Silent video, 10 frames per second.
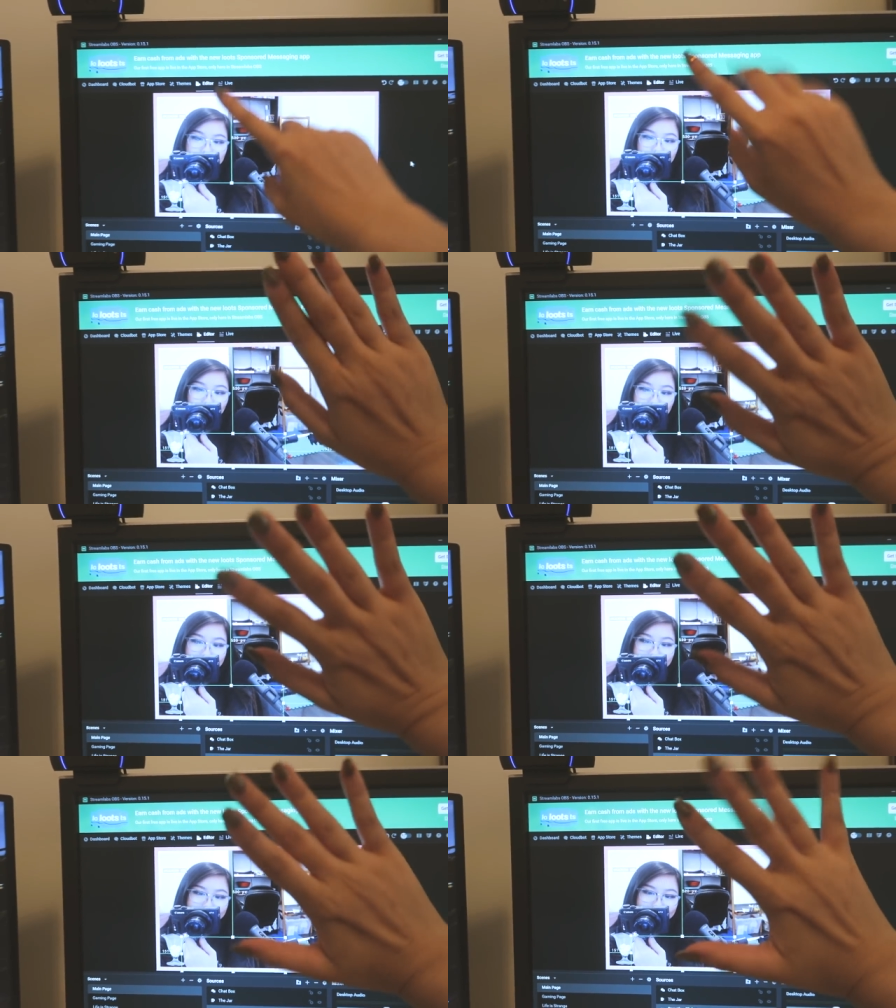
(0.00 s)
here I
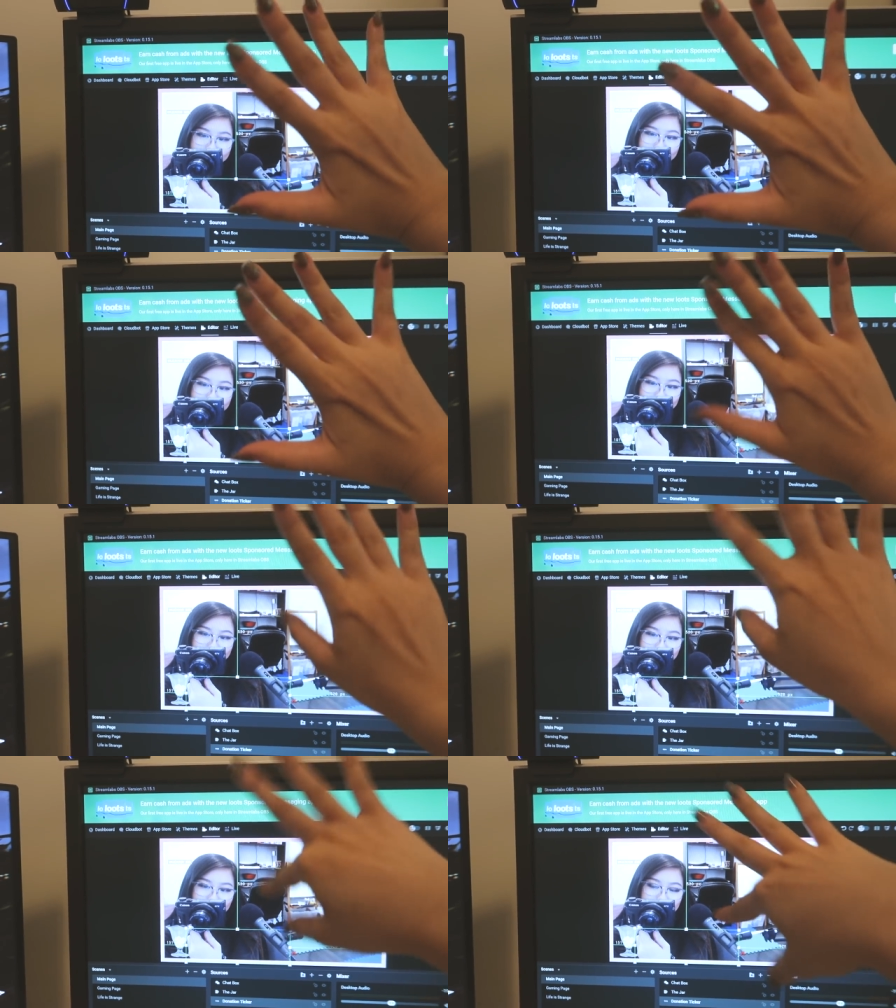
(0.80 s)
am. You
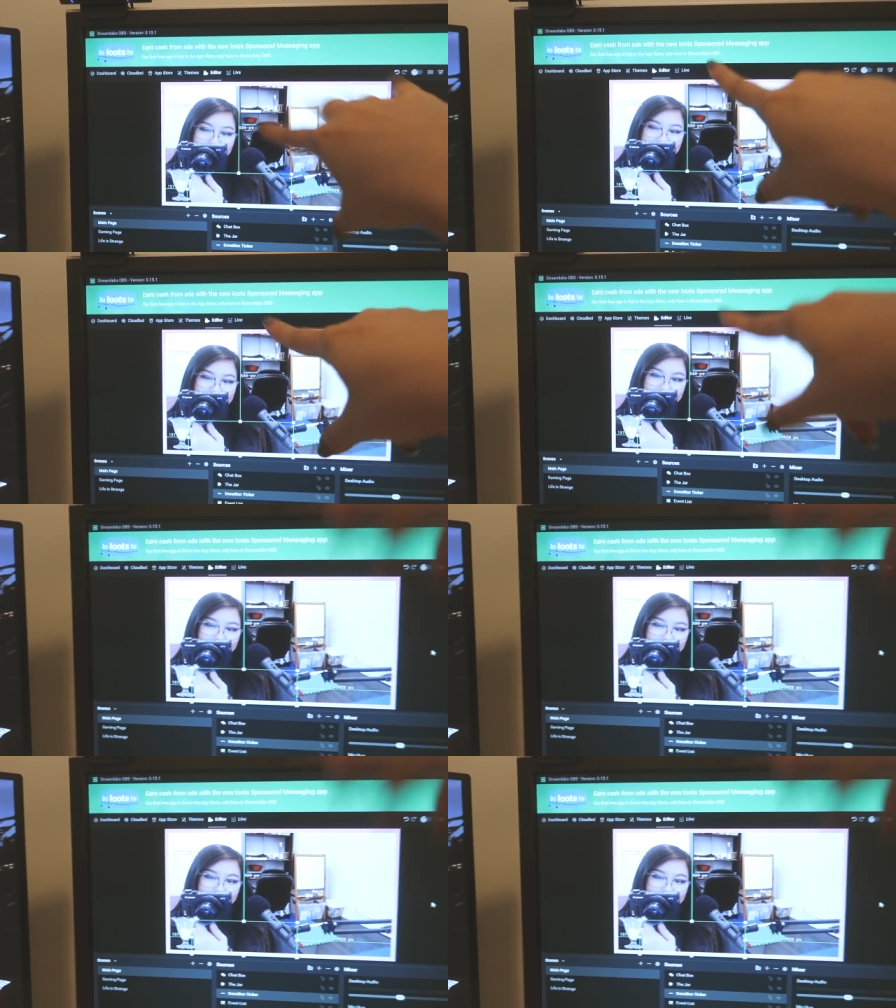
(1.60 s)
can see